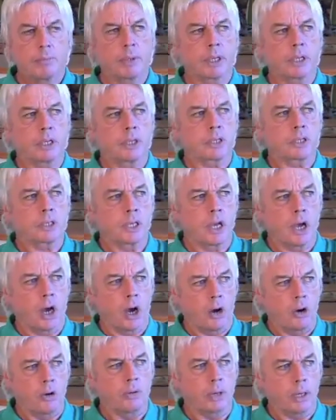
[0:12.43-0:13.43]
Because the
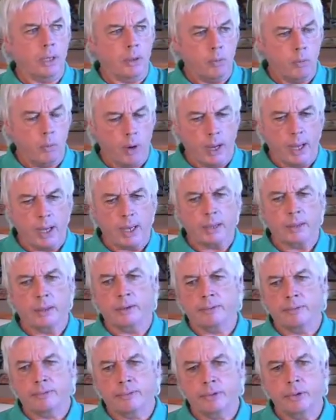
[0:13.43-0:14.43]
only way
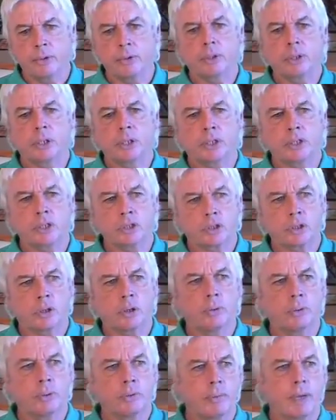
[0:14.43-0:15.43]
that a few can
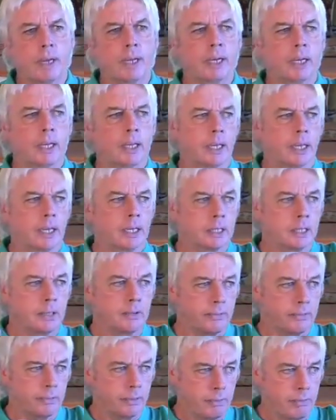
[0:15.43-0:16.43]
control the many is
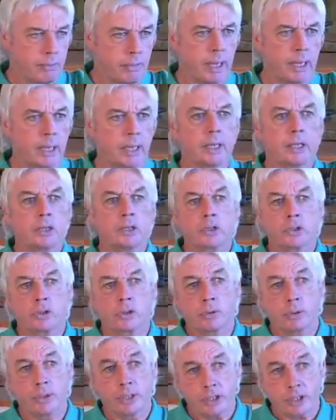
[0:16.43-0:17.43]
if the many
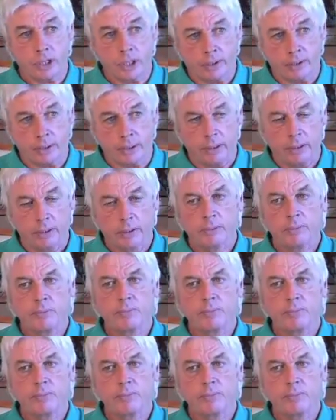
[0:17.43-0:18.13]
control each other,